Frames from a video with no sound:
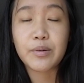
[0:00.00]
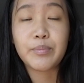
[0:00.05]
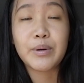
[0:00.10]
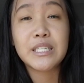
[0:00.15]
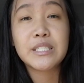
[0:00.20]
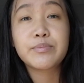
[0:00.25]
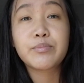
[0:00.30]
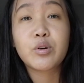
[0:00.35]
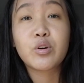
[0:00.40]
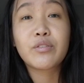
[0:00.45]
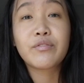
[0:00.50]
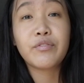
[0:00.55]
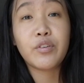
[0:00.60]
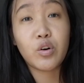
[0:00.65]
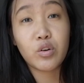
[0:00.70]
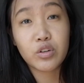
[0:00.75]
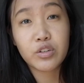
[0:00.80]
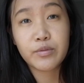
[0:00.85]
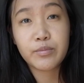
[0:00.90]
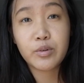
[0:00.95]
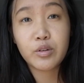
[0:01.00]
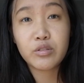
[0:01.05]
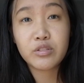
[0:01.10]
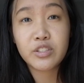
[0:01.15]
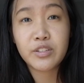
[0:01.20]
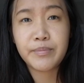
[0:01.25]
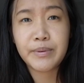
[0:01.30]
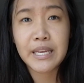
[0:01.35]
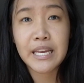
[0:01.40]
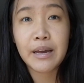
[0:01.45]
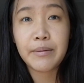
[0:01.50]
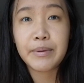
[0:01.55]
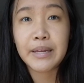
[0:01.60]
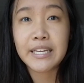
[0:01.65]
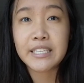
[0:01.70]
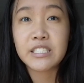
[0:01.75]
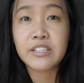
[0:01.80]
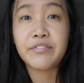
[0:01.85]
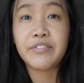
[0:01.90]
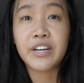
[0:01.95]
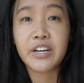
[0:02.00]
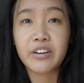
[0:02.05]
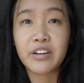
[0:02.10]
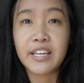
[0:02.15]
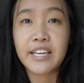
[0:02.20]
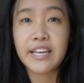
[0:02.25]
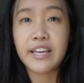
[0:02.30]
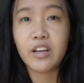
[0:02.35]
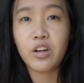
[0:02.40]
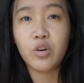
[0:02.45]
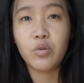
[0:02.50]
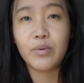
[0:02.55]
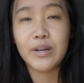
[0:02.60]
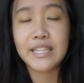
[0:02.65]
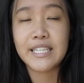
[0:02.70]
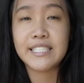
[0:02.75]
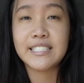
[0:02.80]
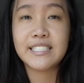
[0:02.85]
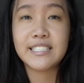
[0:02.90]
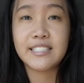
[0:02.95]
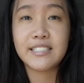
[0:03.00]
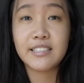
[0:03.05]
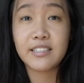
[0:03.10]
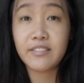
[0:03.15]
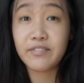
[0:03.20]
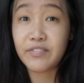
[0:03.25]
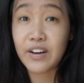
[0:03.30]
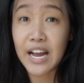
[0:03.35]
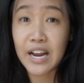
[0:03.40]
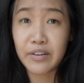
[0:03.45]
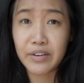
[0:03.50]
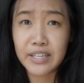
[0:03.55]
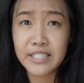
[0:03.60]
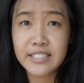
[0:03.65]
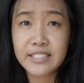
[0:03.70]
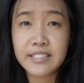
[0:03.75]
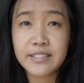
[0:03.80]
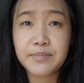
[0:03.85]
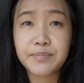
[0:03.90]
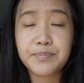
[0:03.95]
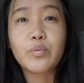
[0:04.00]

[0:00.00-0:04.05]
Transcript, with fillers: are much more vulnerable to becoming severely ill with this virus.